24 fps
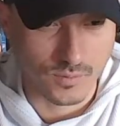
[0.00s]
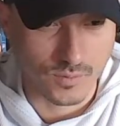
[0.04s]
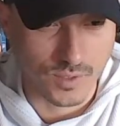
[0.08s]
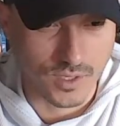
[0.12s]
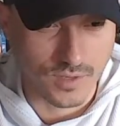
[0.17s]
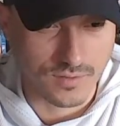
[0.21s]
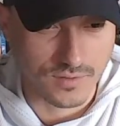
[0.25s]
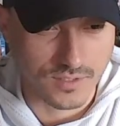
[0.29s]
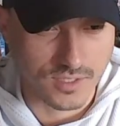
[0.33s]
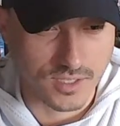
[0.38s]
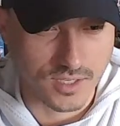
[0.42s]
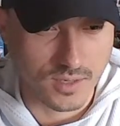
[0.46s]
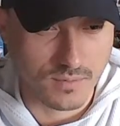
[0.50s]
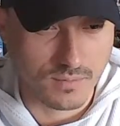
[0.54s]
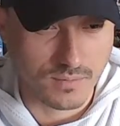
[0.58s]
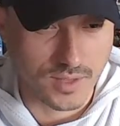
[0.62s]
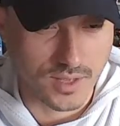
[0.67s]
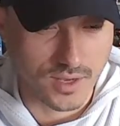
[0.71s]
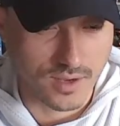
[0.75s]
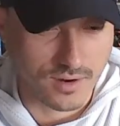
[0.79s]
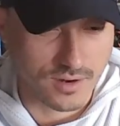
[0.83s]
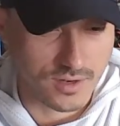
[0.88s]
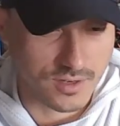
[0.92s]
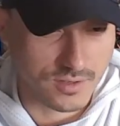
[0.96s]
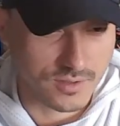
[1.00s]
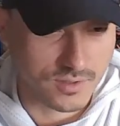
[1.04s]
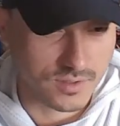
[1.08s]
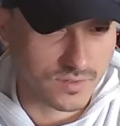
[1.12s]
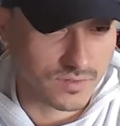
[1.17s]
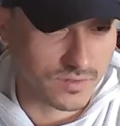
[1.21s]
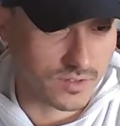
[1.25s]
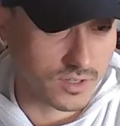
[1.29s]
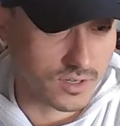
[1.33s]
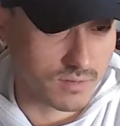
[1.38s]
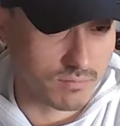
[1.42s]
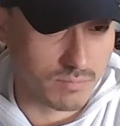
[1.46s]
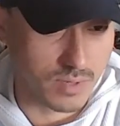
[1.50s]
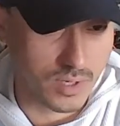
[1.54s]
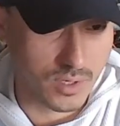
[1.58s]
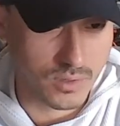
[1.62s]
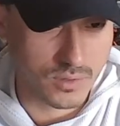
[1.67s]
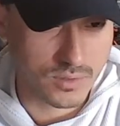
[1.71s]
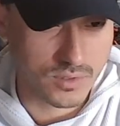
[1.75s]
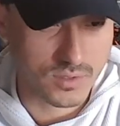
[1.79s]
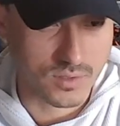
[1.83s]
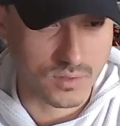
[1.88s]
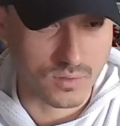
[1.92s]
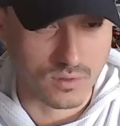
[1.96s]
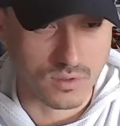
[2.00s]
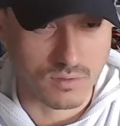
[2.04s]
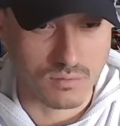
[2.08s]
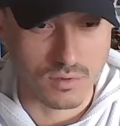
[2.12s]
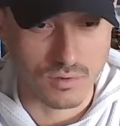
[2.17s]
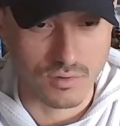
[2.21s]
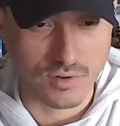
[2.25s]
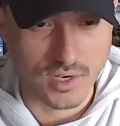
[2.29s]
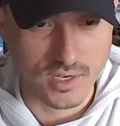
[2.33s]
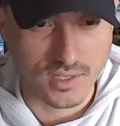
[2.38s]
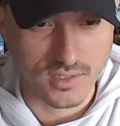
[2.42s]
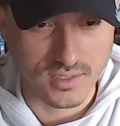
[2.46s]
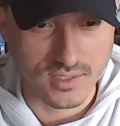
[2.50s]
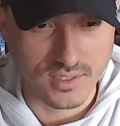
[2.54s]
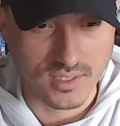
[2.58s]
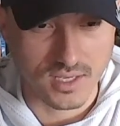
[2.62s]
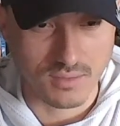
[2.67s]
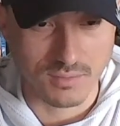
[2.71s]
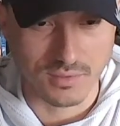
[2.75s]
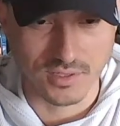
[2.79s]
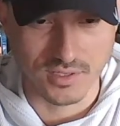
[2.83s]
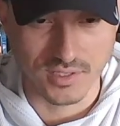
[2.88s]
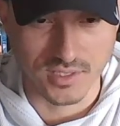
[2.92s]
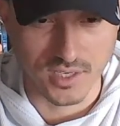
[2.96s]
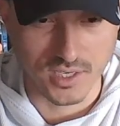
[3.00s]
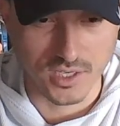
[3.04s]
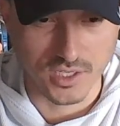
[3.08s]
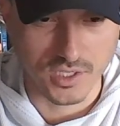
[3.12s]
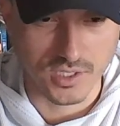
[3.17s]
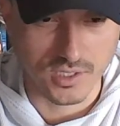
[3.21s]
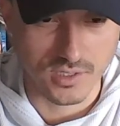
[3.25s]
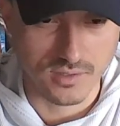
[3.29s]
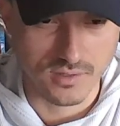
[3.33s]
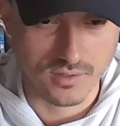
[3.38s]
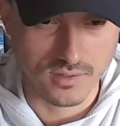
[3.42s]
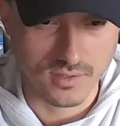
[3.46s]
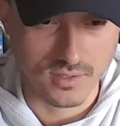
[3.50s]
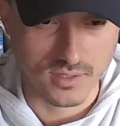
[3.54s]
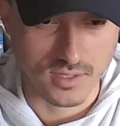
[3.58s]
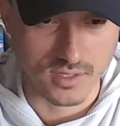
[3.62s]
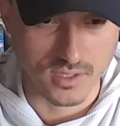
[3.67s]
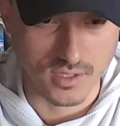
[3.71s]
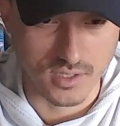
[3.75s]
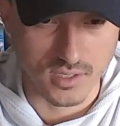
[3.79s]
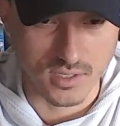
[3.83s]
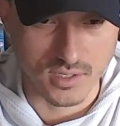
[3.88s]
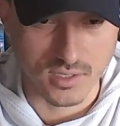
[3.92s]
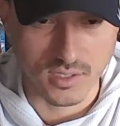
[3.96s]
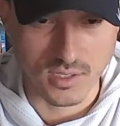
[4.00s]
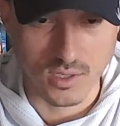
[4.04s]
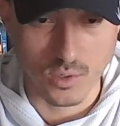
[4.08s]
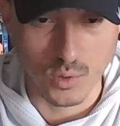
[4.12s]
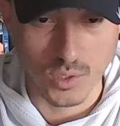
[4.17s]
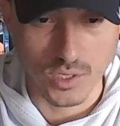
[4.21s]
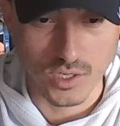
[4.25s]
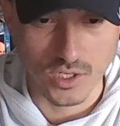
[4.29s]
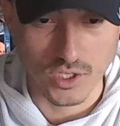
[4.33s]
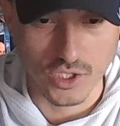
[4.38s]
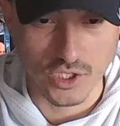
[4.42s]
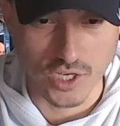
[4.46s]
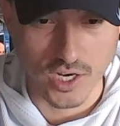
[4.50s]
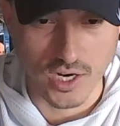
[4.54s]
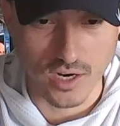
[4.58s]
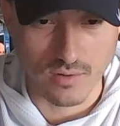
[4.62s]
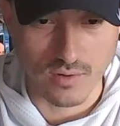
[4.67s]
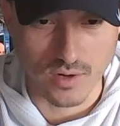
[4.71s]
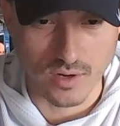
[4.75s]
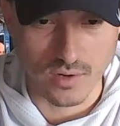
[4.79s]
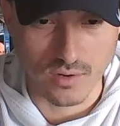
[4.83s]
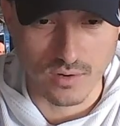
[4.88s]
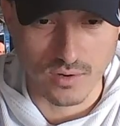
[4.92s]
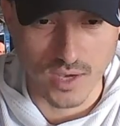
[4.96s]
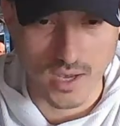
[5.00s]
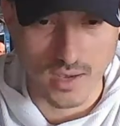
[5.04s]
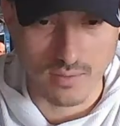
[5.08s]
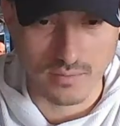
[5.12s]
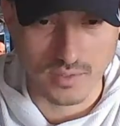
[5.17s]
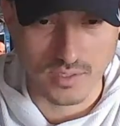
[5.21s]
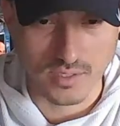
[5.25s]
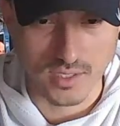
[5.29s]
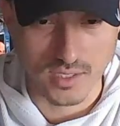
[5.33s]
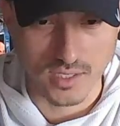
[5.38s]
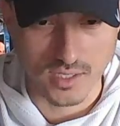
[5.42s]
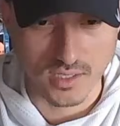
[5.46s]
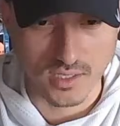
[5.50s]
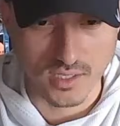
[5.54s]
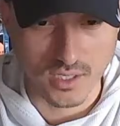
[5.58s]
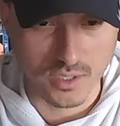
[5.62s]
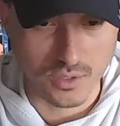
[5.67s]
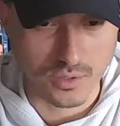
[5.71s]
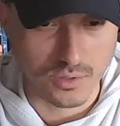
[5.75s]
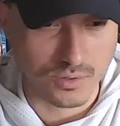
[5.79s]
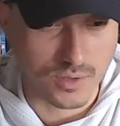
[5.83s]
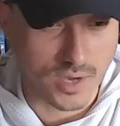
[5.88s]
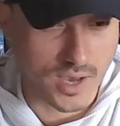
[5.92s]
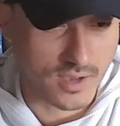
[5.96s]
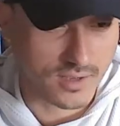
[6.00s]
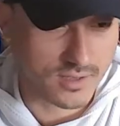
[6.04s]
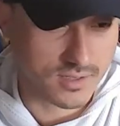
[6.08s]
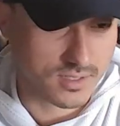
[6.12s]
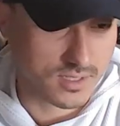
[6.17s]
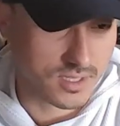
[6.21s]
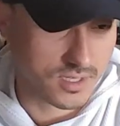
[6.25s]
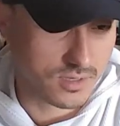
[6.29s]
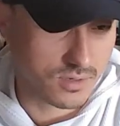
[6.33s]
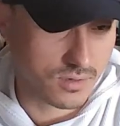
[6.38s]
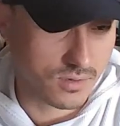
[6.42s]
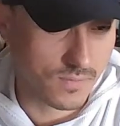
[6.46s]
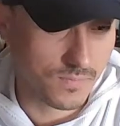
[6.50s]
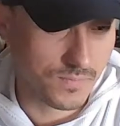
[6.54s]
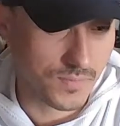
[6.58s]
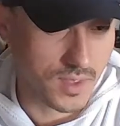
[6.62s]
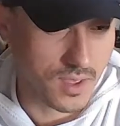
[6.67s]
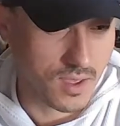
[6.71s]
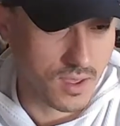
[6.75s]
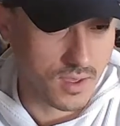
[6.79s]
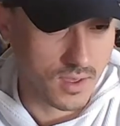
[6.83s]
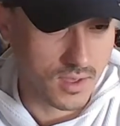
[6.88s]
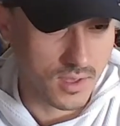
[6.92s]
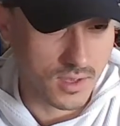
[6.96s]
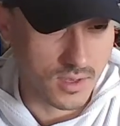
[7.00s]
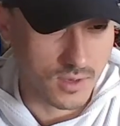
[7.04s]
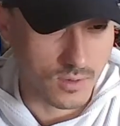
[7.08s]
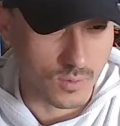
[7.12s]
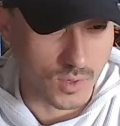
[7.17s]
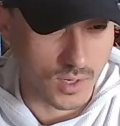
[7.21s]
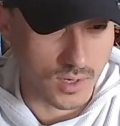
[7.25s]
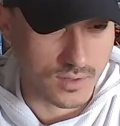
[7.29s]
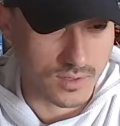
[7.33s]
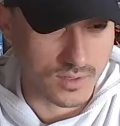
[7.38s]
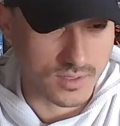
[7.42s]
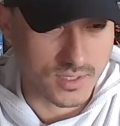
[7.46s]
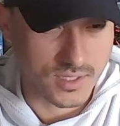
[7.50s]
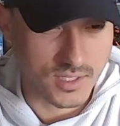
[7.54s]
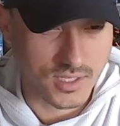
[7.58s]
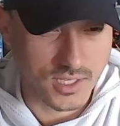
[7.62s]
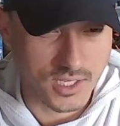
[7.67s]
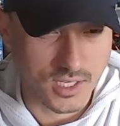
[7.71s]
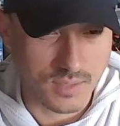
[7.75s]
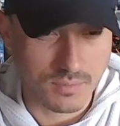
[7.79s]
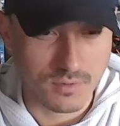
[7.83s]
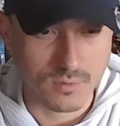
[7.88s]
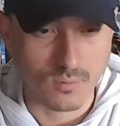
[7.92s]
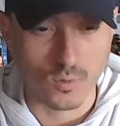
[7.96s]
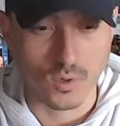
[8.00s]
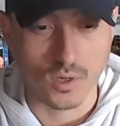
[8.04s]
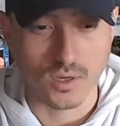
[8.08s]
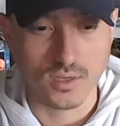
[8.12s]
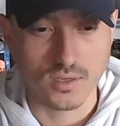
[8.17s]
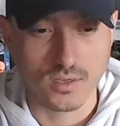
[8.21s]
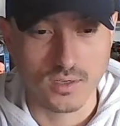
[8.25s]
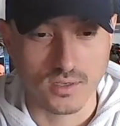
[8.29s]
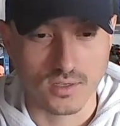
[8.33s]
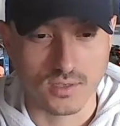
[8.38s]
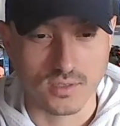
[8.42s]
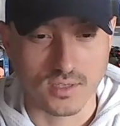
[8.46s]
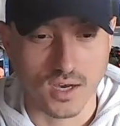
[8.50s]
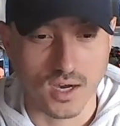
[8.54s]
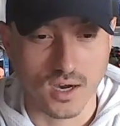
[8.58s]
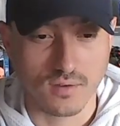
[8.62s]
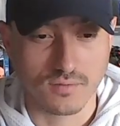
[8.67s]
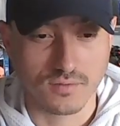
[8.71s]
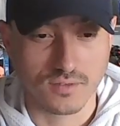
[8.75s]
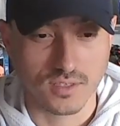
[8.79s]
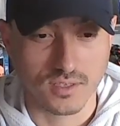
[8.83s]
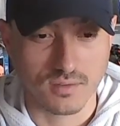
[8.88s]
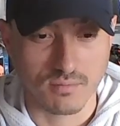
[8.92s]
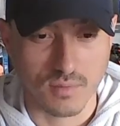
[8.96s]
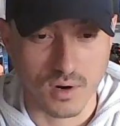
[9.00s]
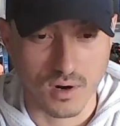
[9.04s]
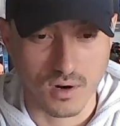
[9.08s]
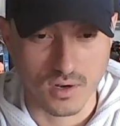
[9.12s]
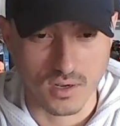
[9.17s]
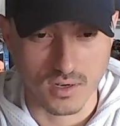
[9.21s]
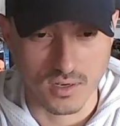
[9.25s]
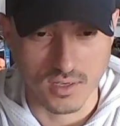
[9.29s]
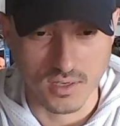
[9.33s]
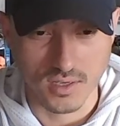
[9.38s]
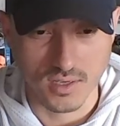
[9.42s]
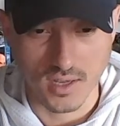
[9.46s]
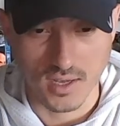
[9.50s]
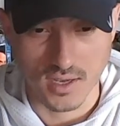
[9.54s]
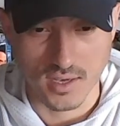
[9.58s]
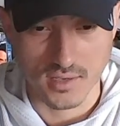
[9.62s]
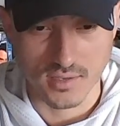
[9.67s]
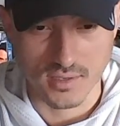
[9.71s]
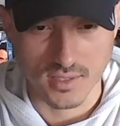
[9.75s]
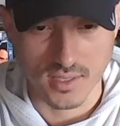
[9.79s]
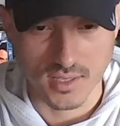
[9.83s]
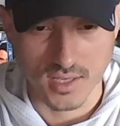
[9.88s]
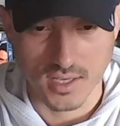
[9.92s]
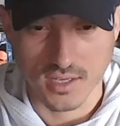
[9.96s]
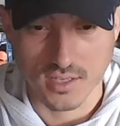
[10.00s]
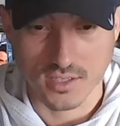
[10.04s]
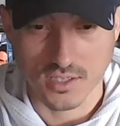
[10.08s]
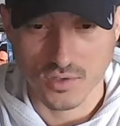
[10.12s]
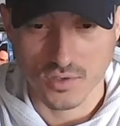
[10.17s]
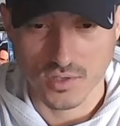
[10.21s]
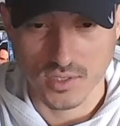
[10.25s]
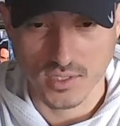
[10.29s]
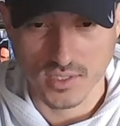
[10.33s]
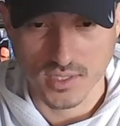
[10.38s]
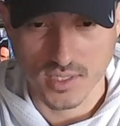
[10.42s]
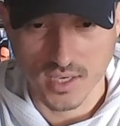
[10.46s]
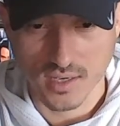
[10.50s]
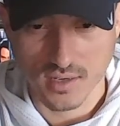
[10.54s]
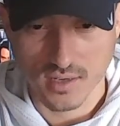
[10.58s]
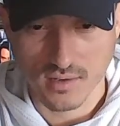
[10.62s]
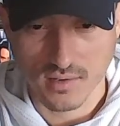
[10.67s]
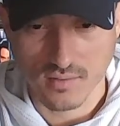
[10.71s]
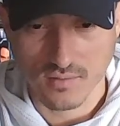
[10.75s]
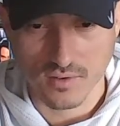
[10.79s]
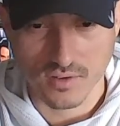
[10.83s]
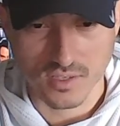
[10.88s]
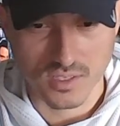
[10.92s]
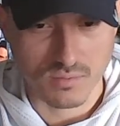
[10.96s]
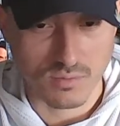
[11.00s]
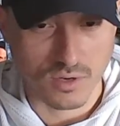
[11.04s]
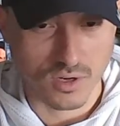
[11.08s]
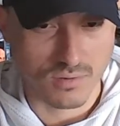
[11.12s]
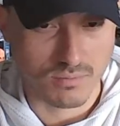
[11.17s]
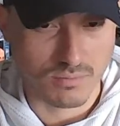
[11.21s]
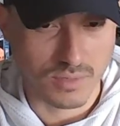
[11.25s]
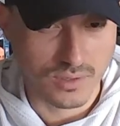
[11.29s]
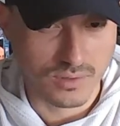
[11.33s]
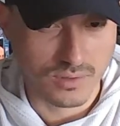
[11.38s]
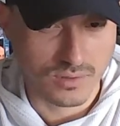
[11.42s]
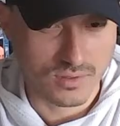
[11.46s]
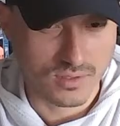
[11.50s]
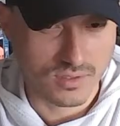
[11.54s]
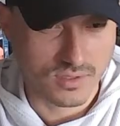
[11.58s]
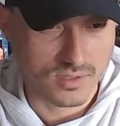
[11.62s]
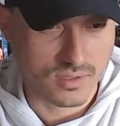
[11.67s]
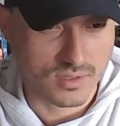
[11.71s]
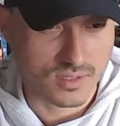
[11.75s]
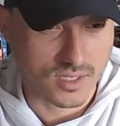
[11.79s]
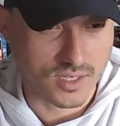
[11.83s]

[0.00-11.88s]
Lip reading: We have some that are used for boats or marine stabilization, such as Quick Gyro Mk II X2, while the Seakeeper 1 is often marketed as the industry standard for small boats.